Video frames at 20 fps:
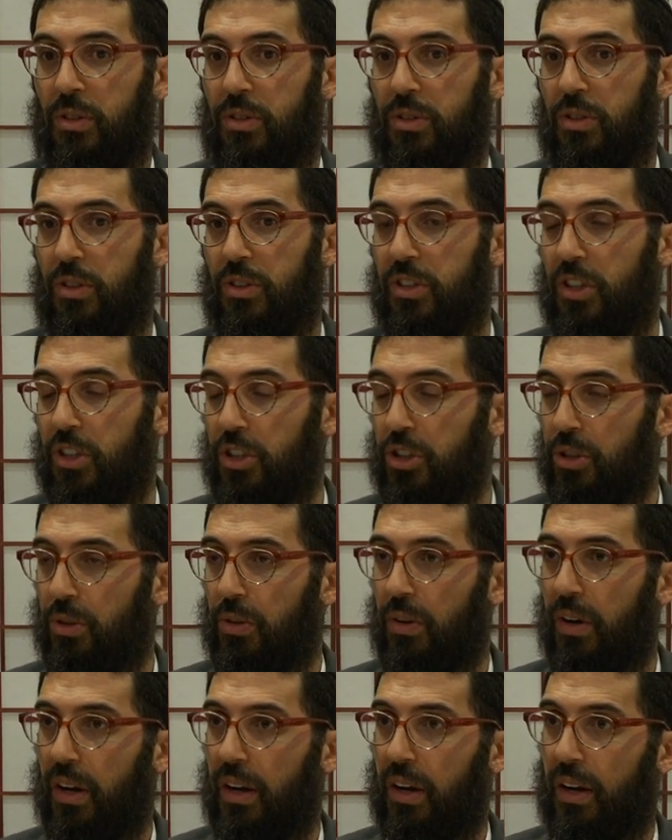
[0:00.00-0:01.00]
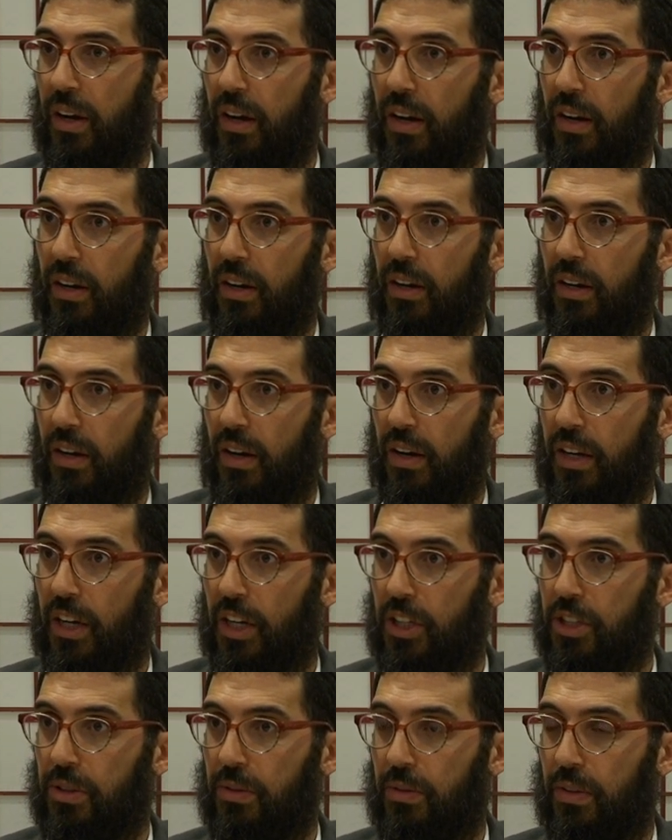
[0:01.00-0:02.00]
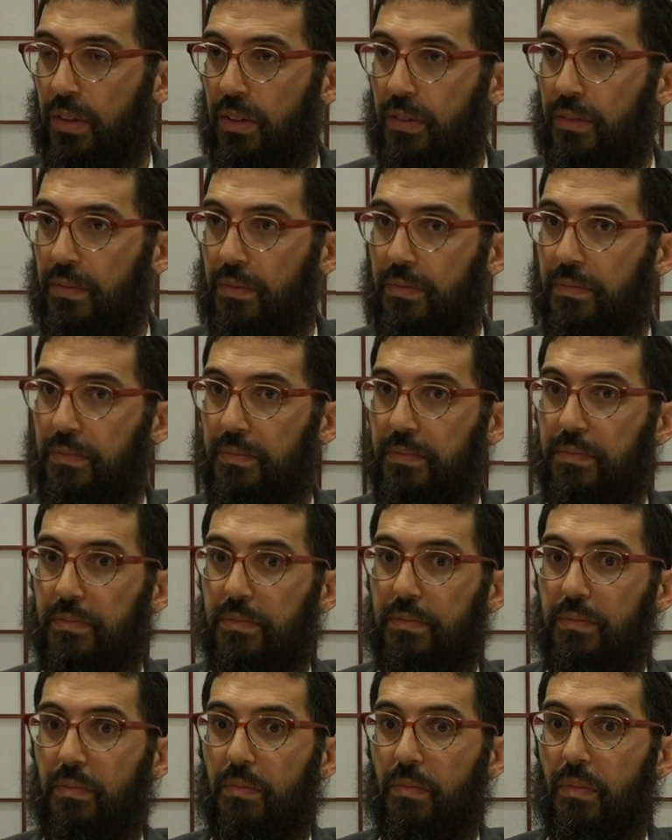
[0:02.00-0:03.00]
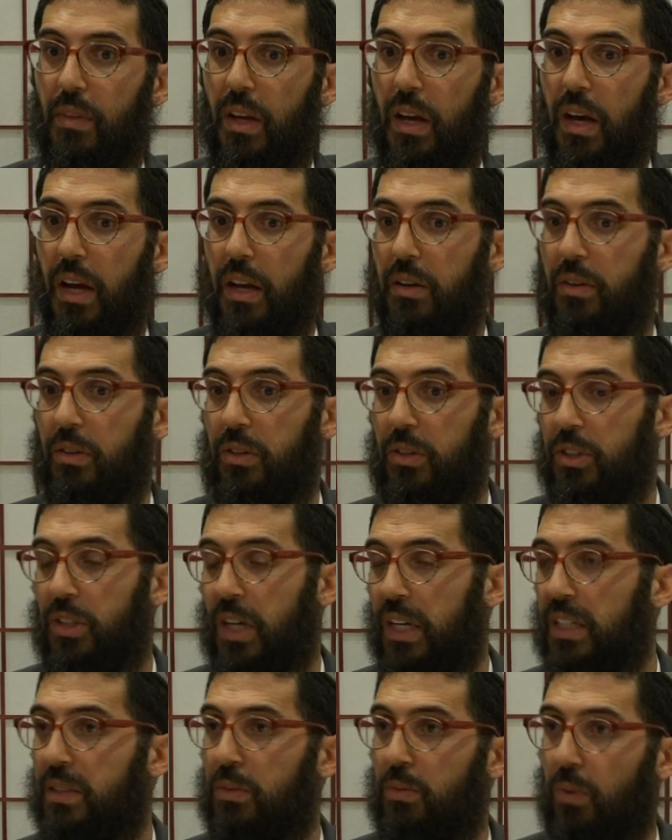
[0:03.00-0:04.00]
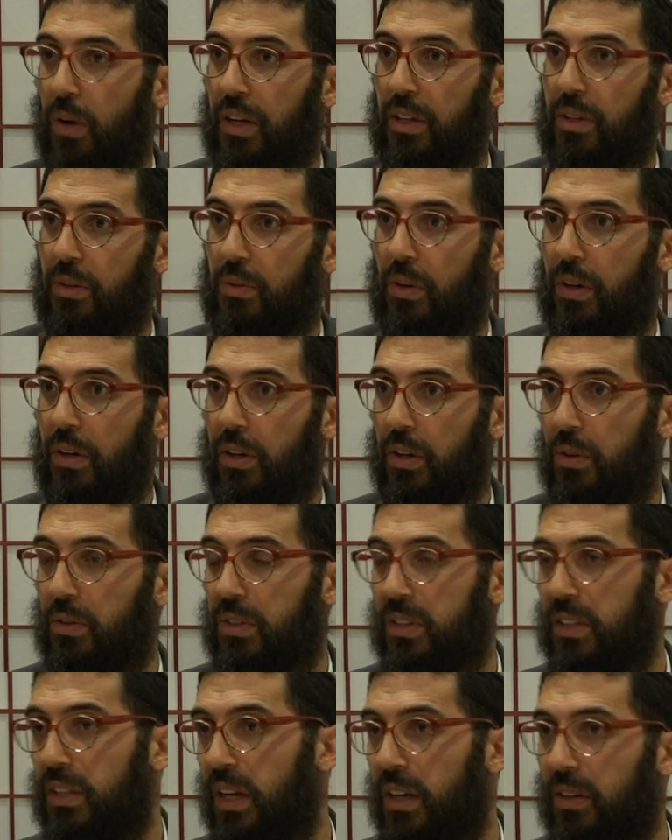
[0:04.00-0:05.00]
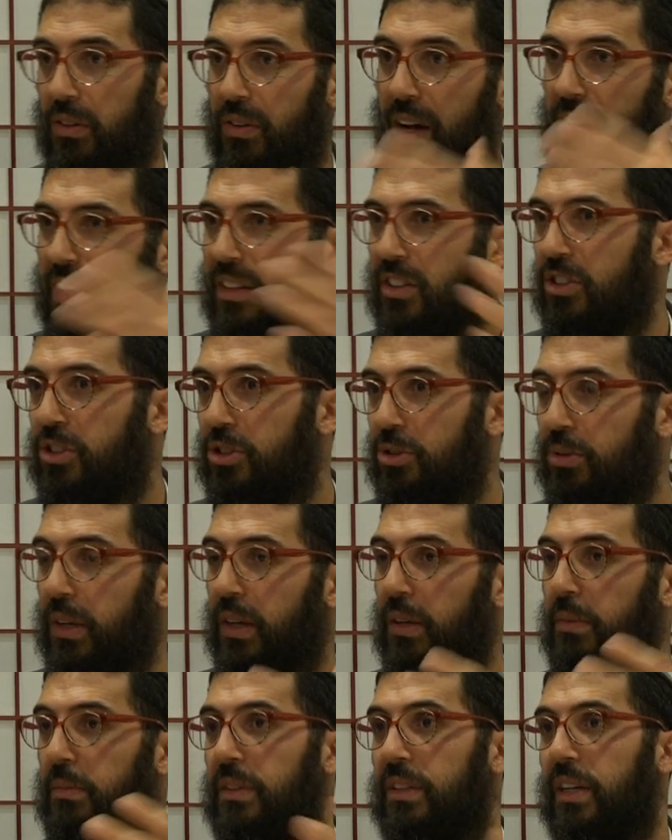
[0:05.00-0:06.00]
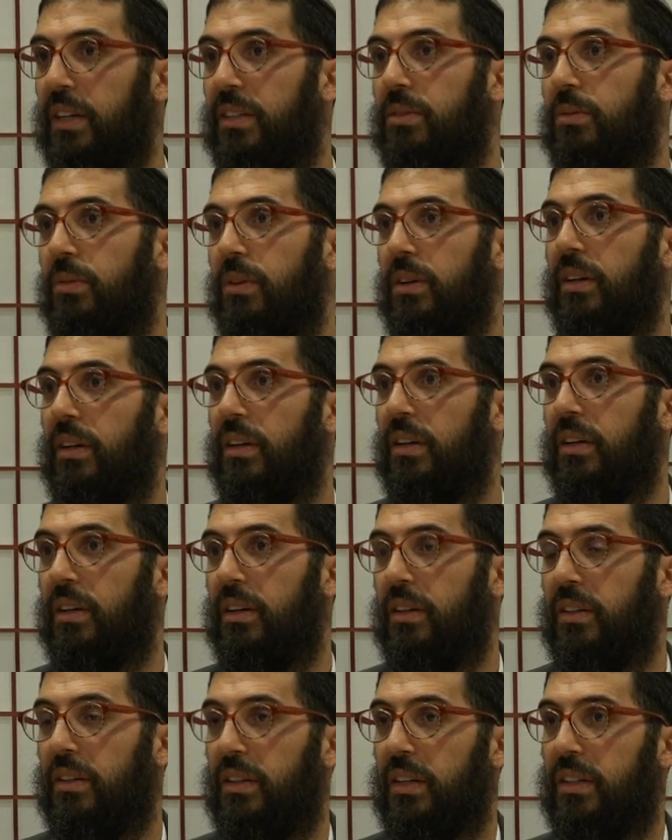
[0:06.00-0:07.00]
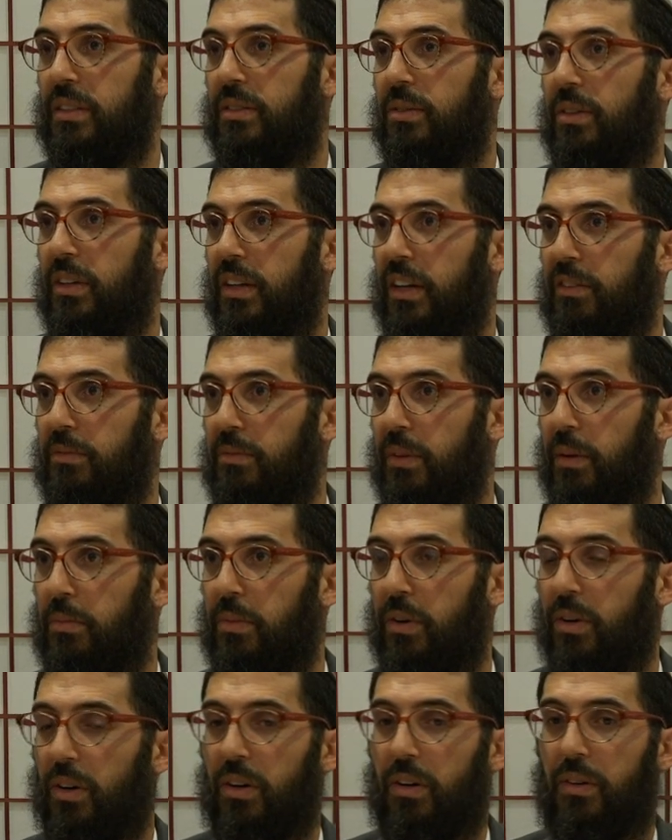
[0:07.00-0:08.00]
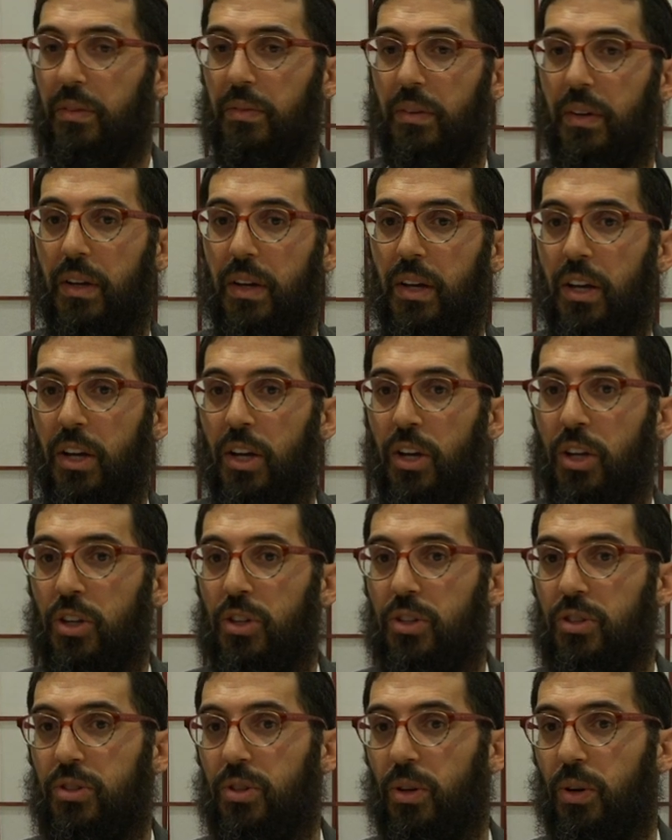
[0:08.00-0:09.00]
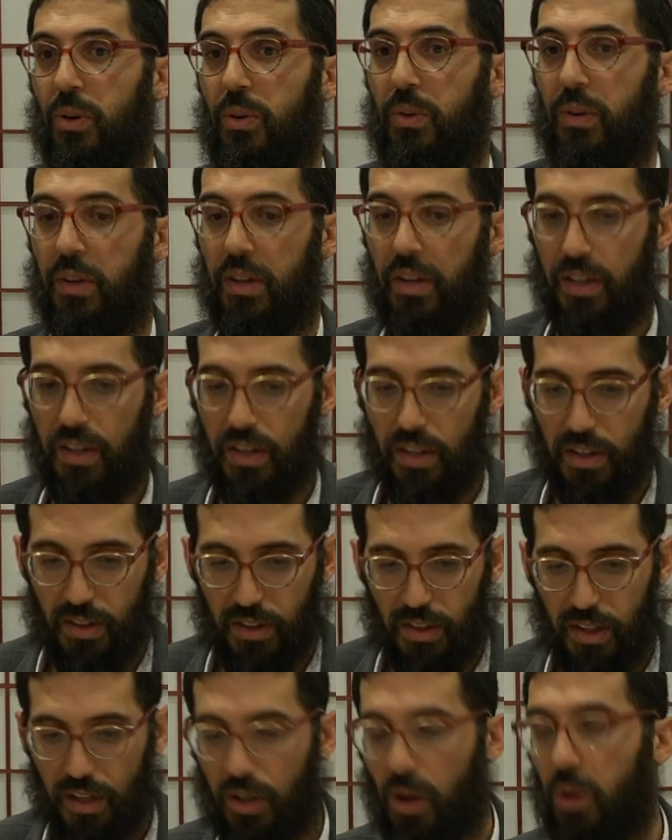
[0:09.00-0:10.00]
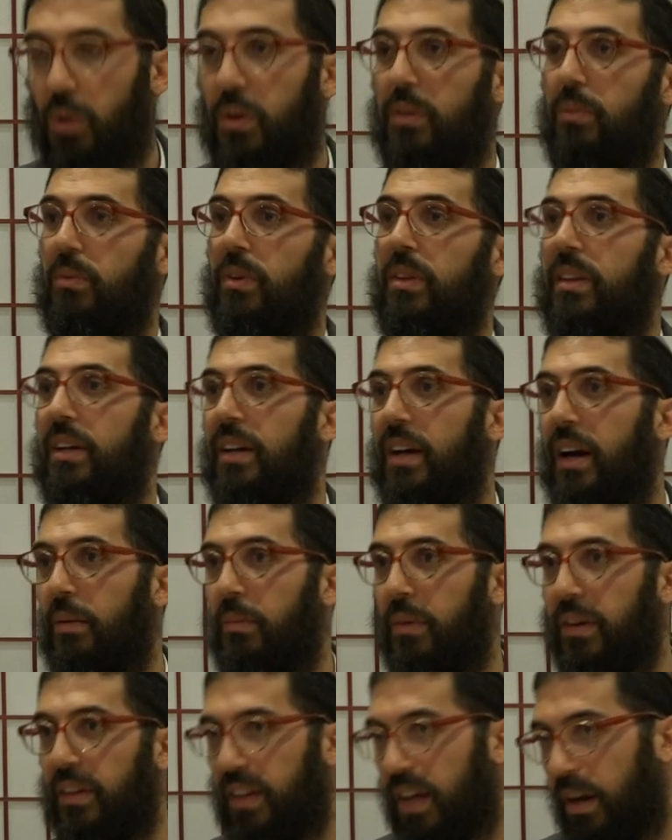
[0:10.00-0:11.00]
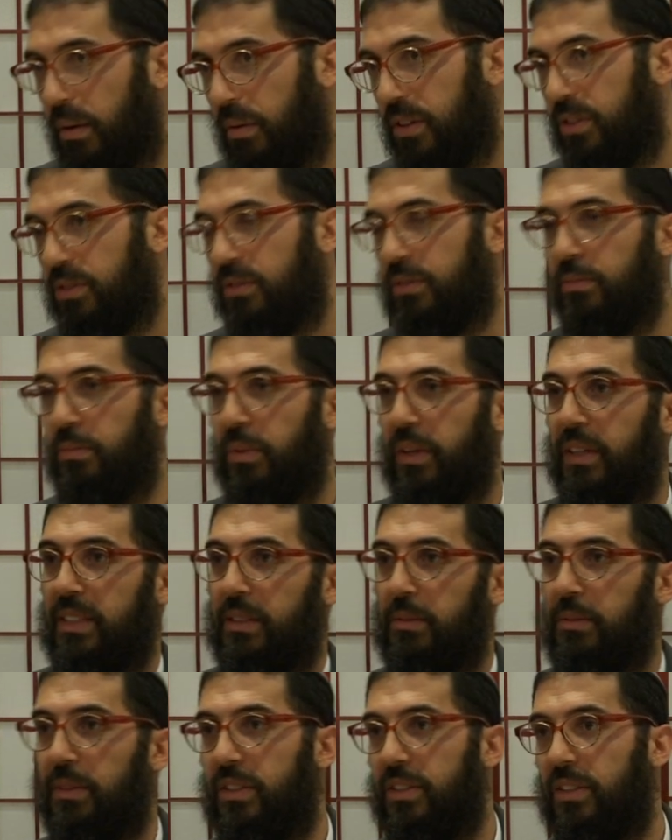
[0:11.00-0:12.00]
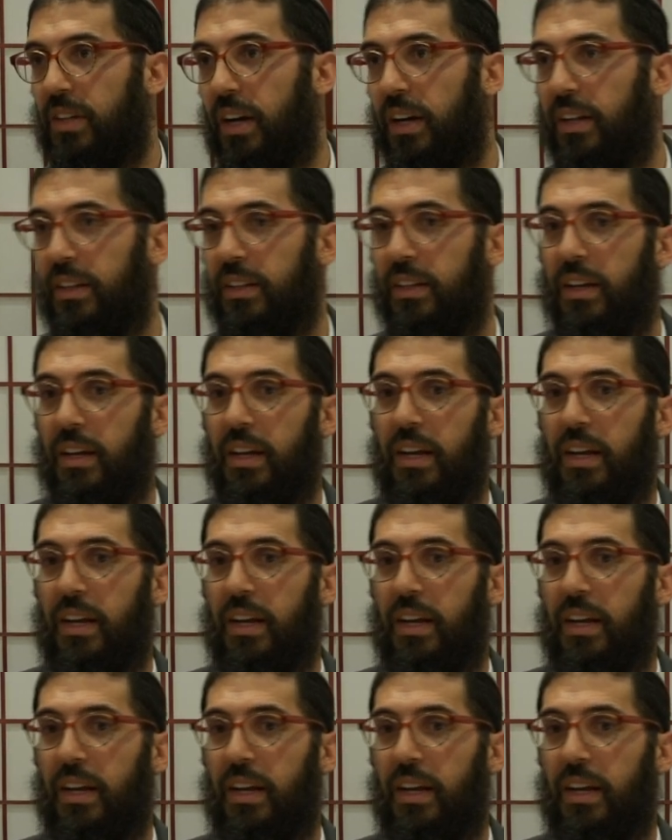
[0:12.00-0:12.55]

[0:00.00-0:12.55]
So he said, sure, I'll, I'll, I'll get you in. And he's asking, why do you want to go? He said, I don't know, I had this dream. He doesn't want to, doesn't want to give me a bracha. So he, they go in with the Gabbai. The Gabbai brings him inside.